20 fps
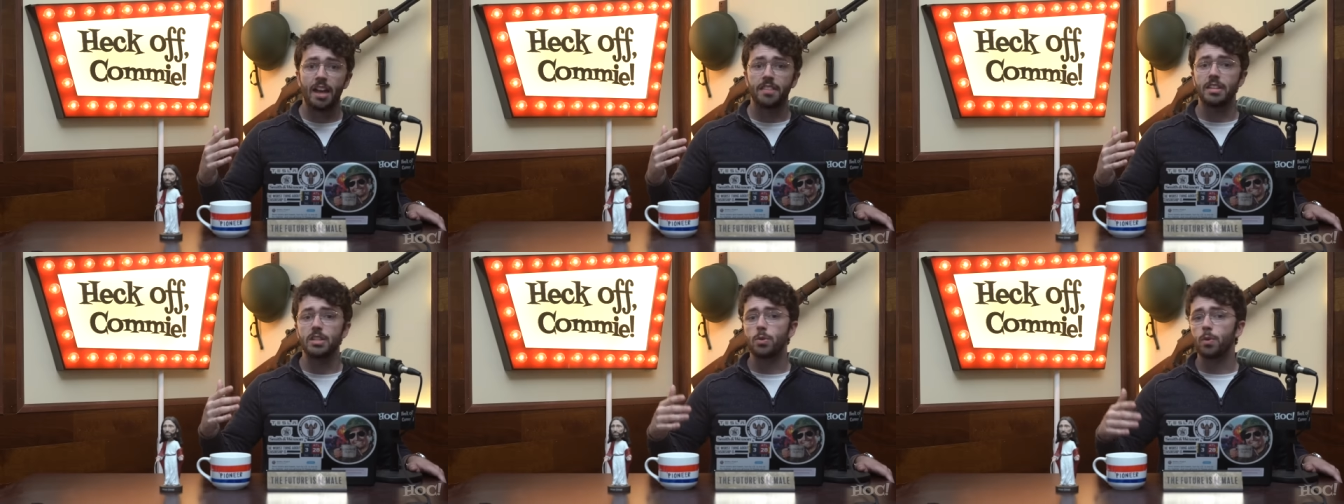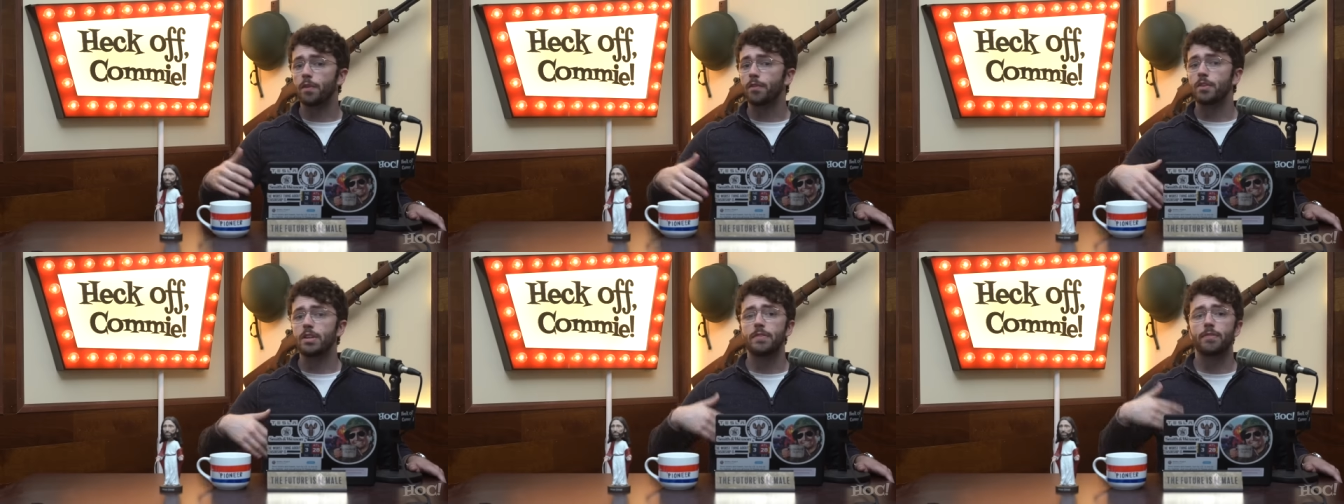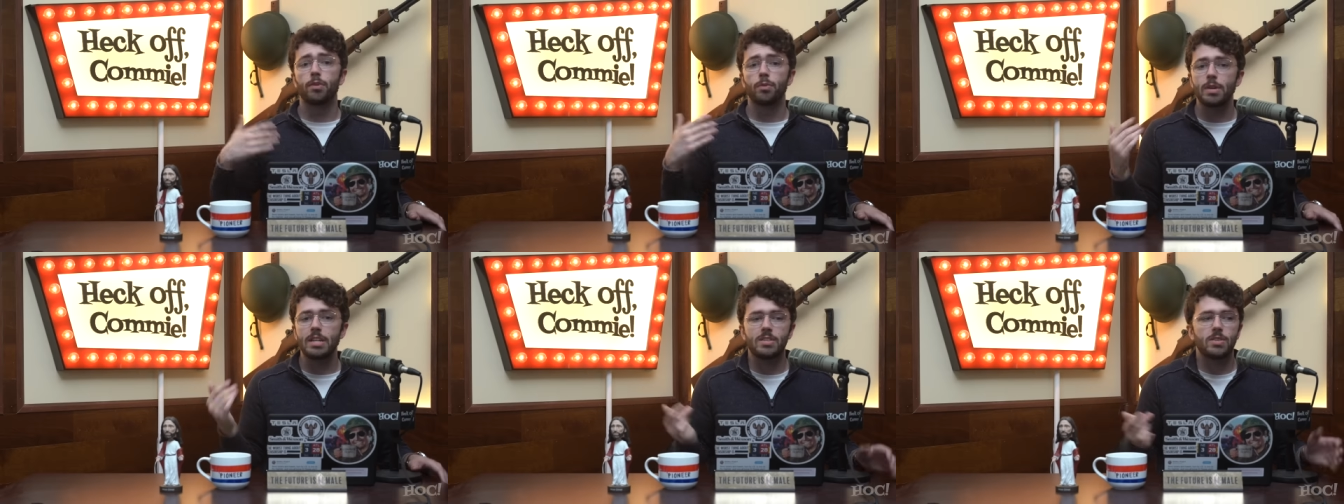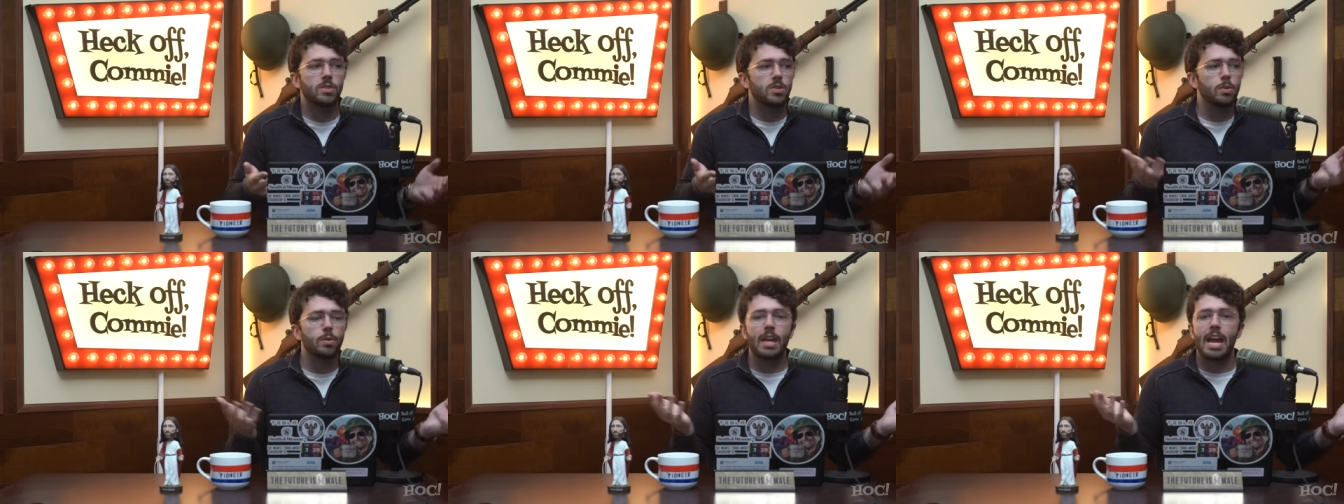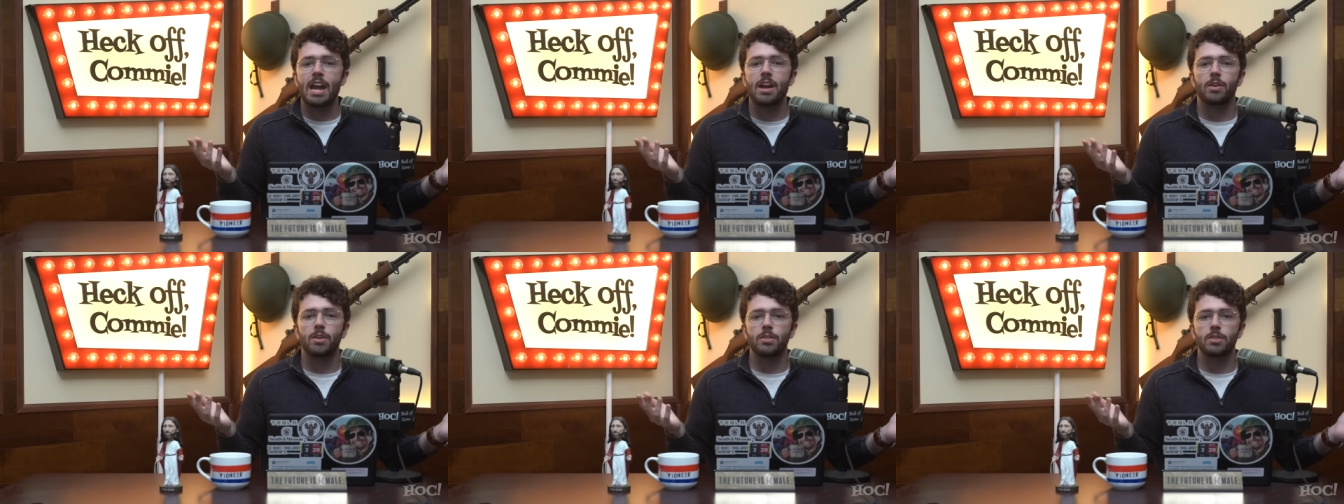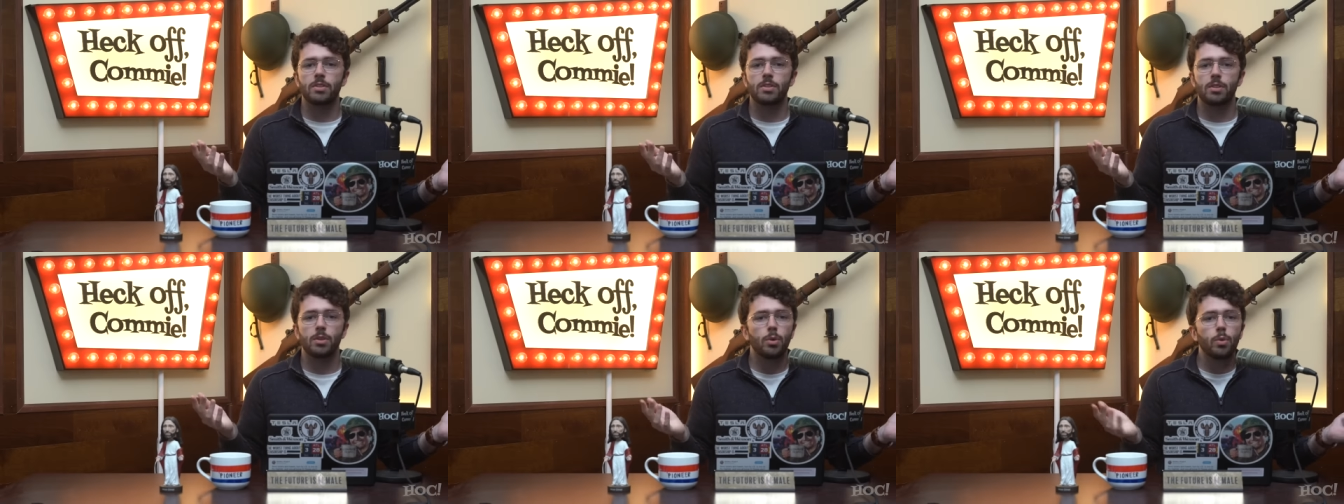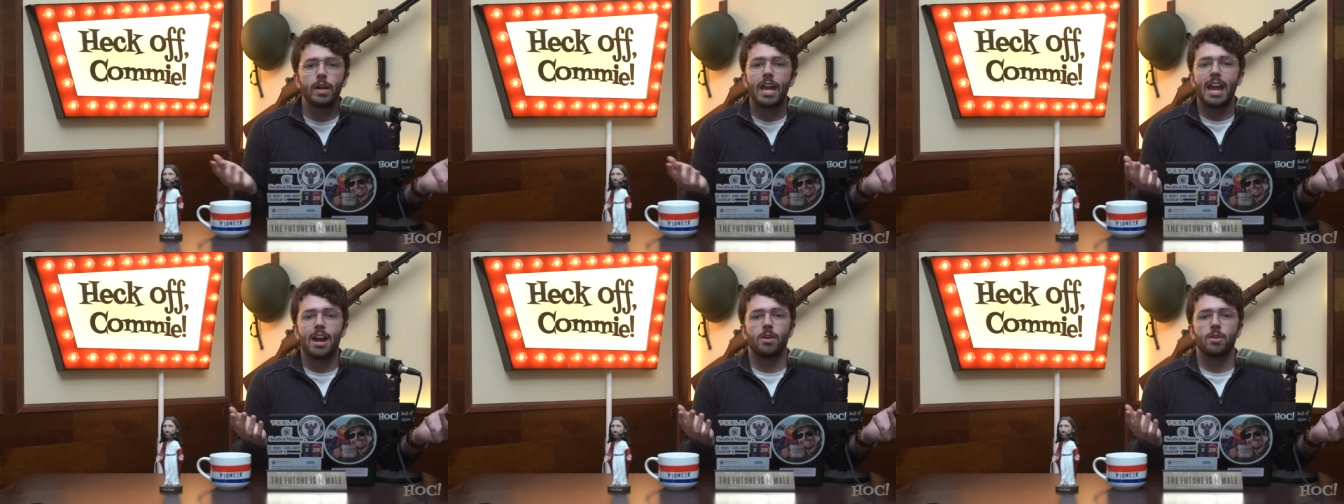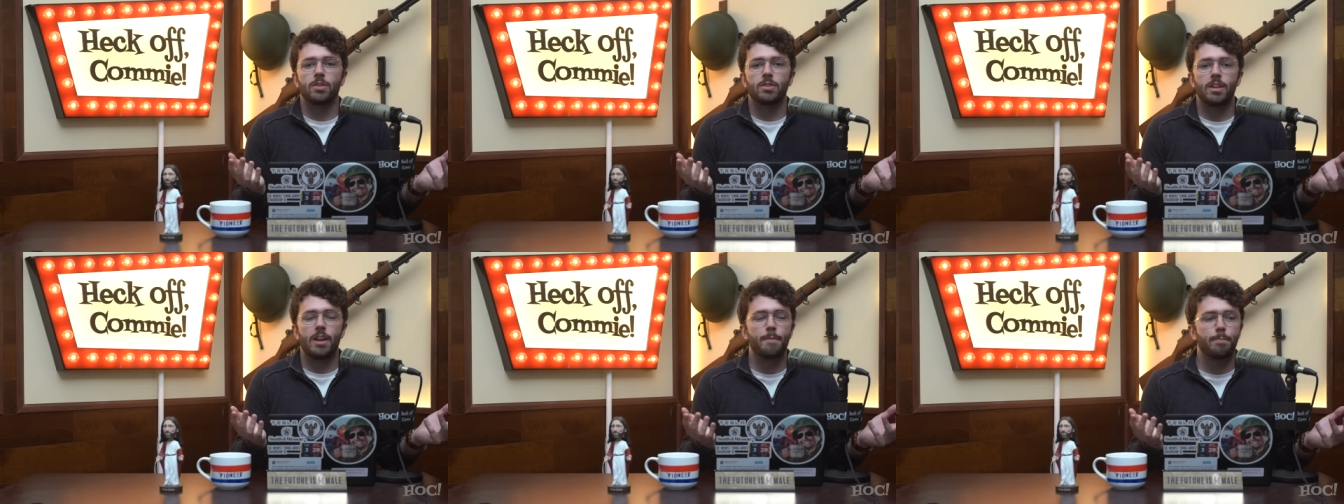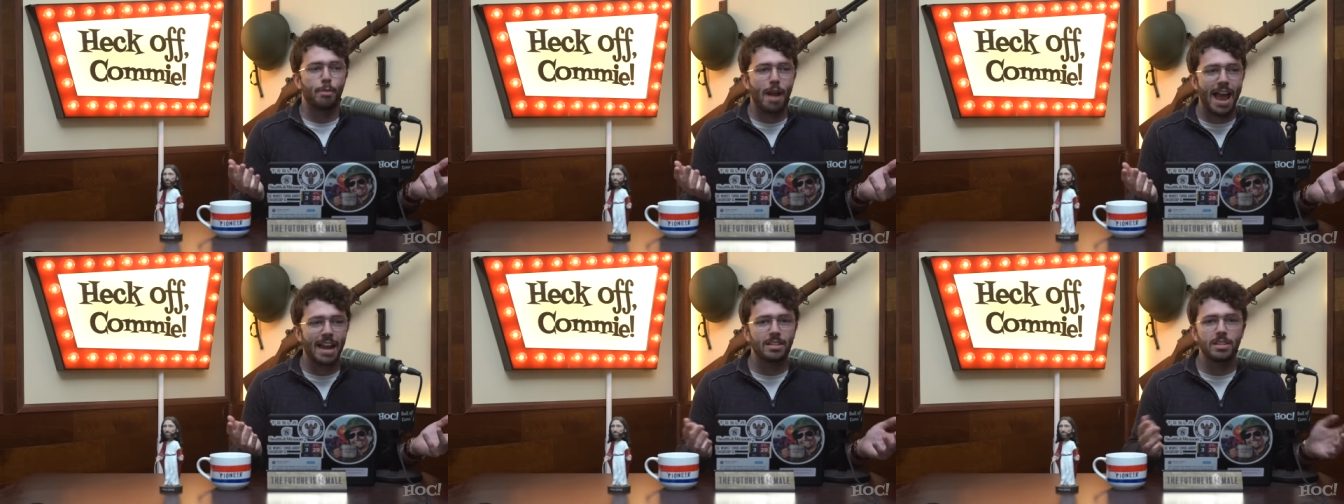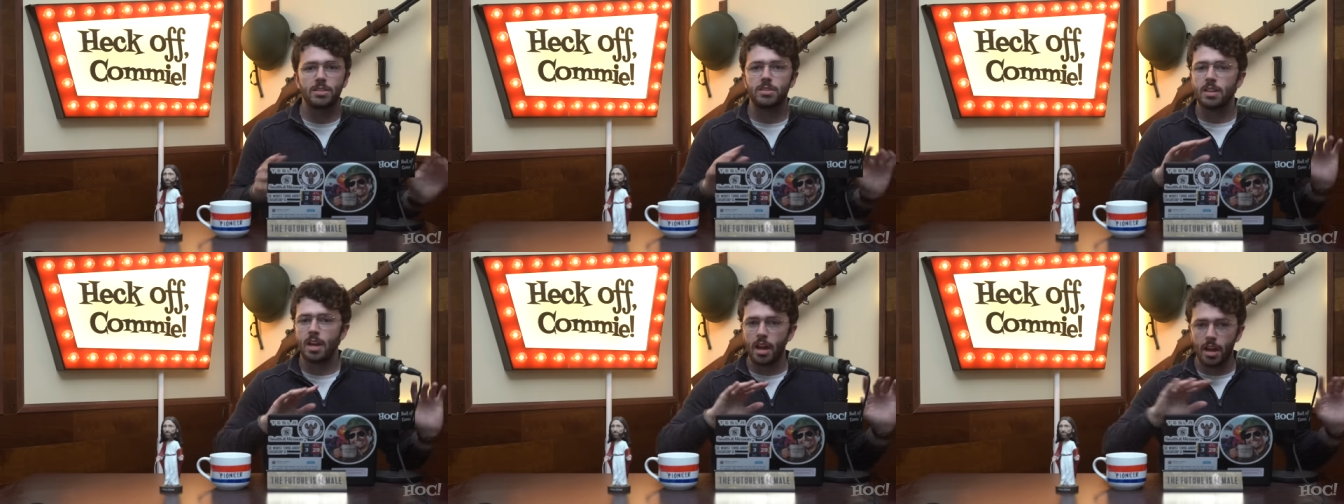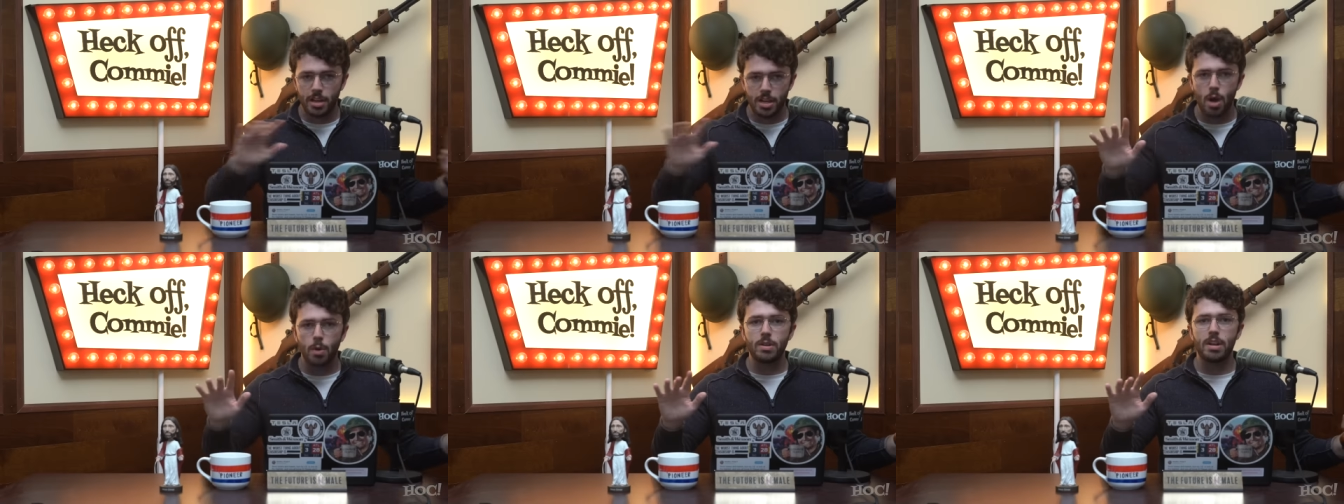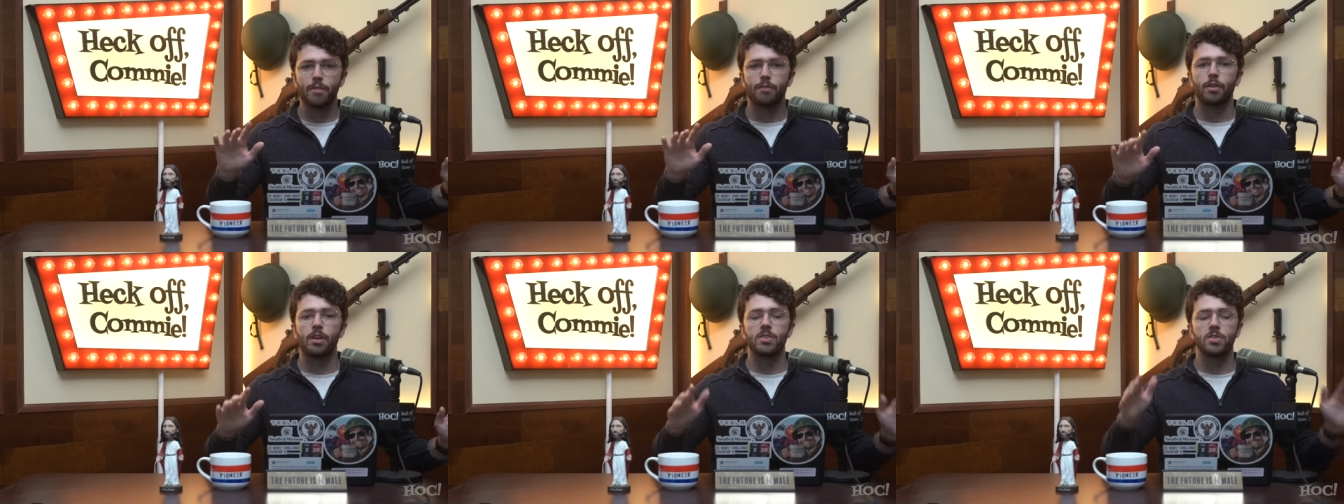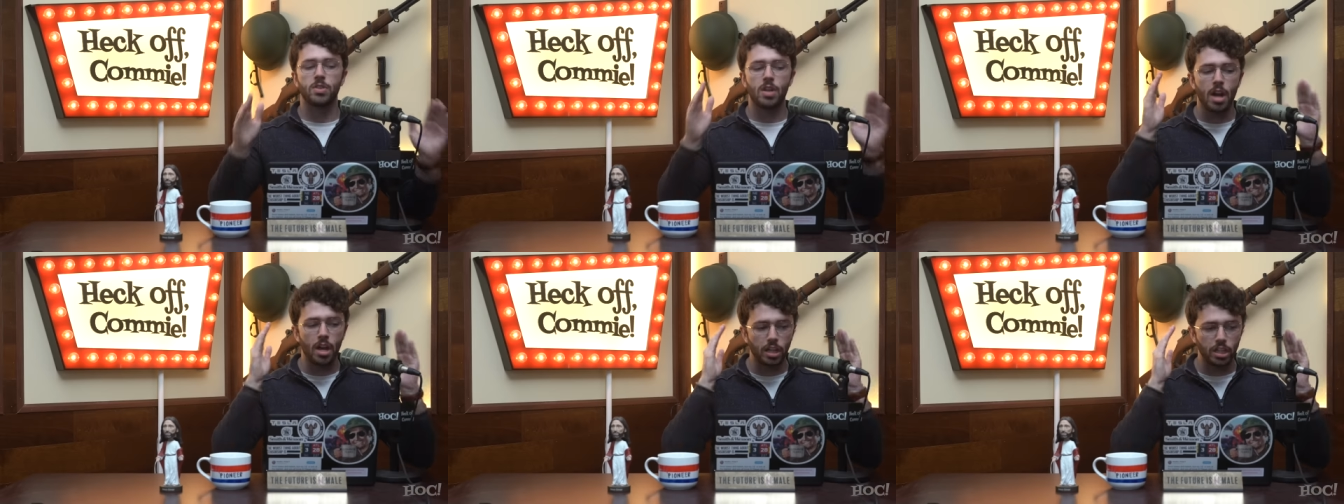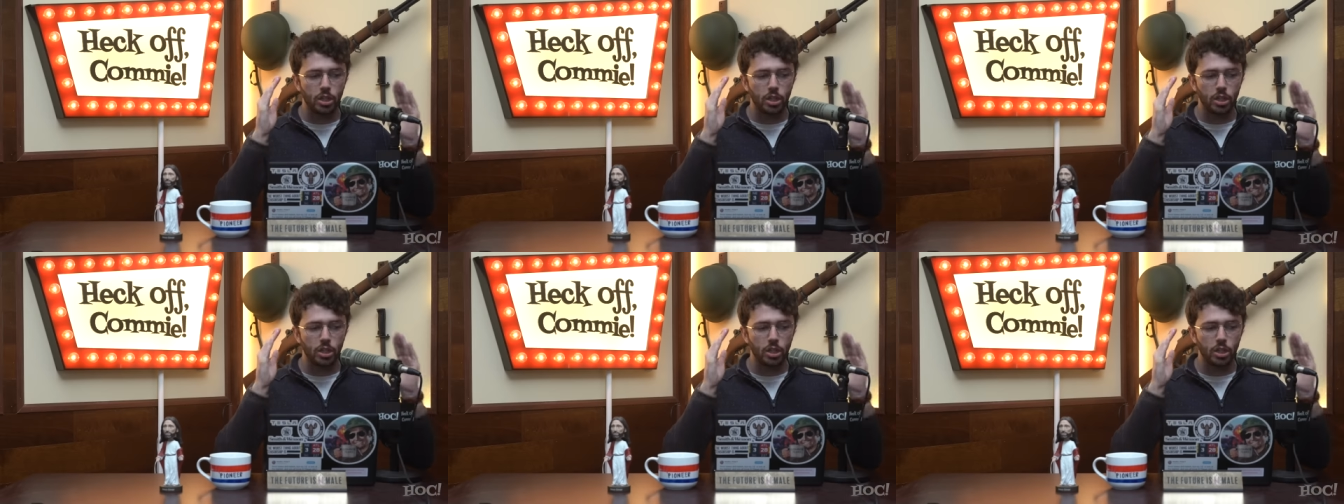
they do it for different reasons. Who cares? Who cares? In practice, no difference.